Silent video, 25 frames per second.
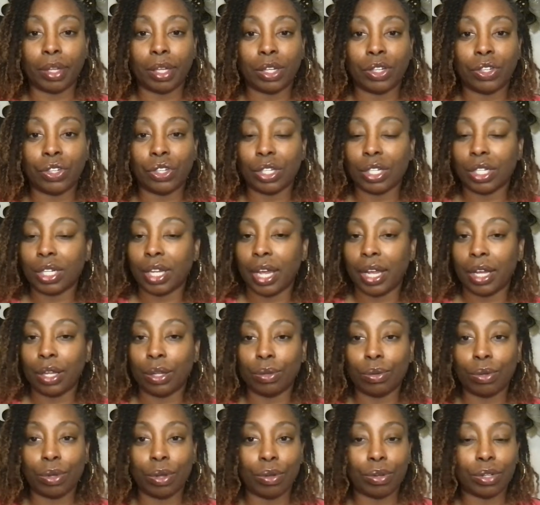just like
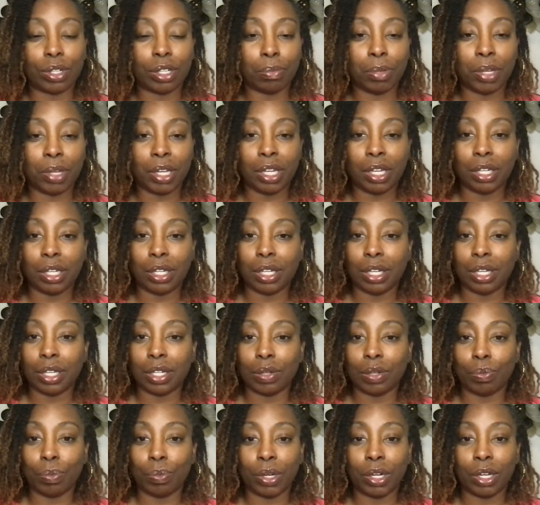glucosamine
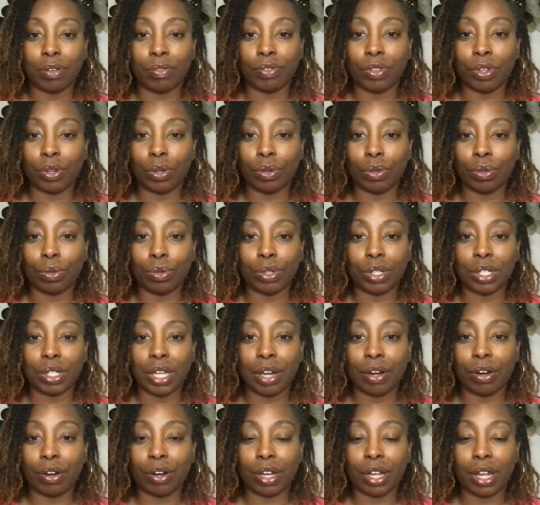is one of those
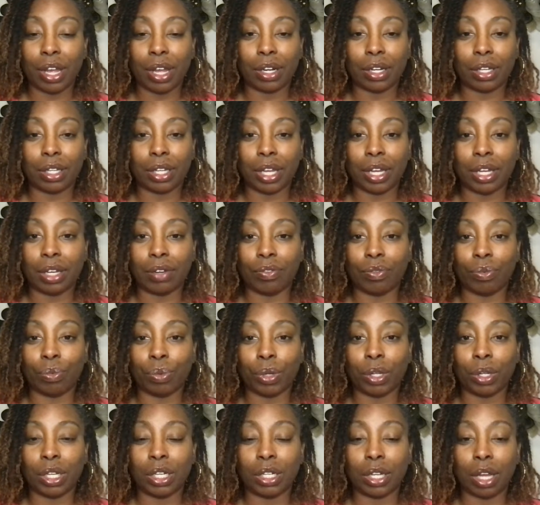that are kind of like
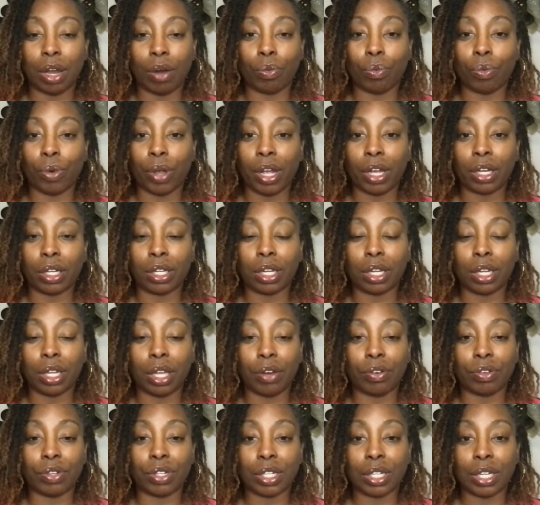really direct.
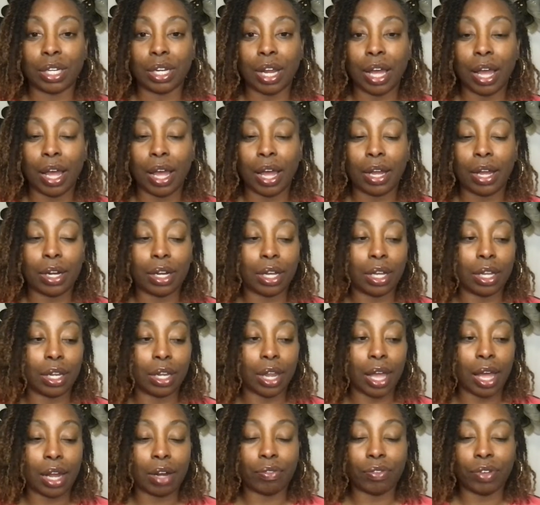There's not a
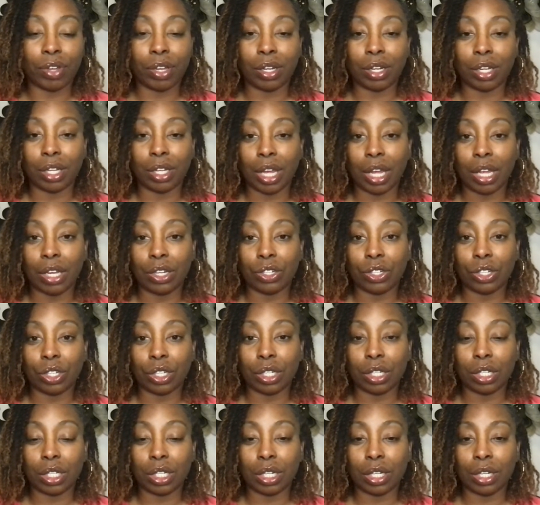lot of
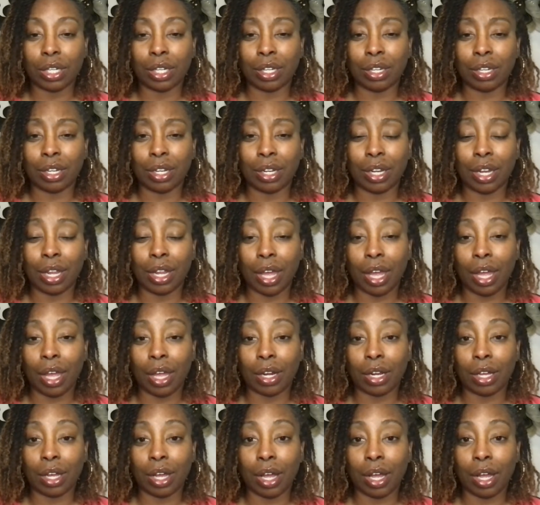indications
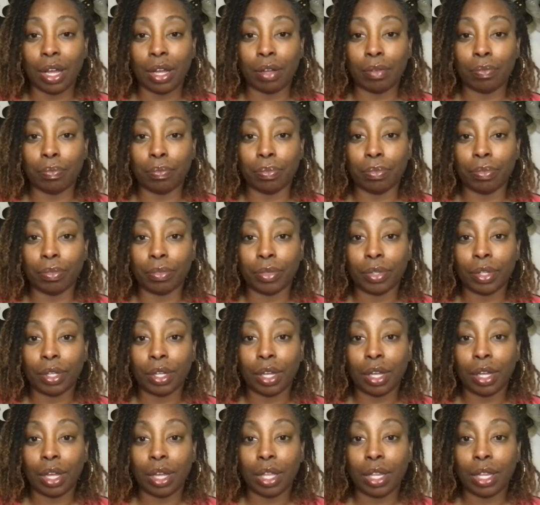that
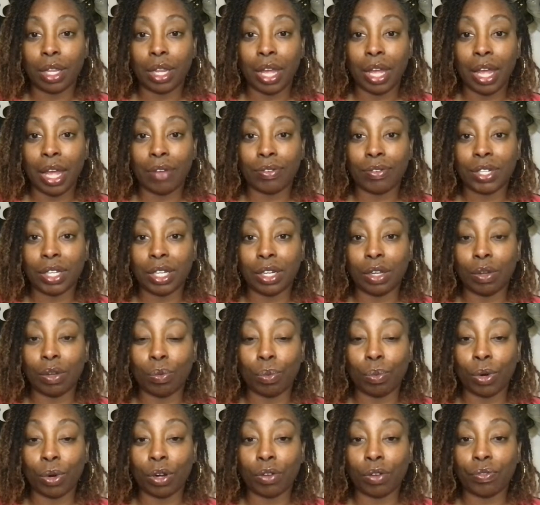they have seen it
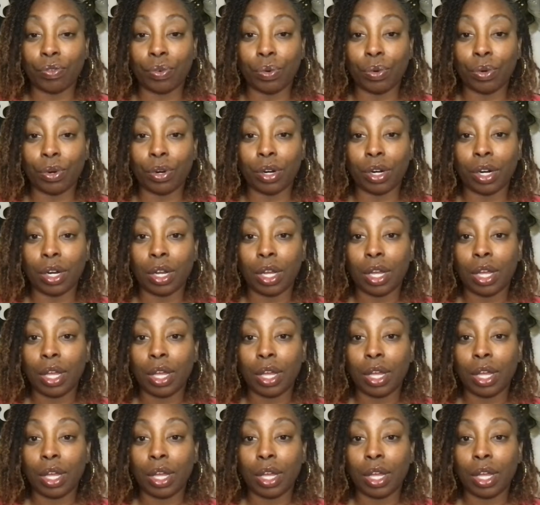work for.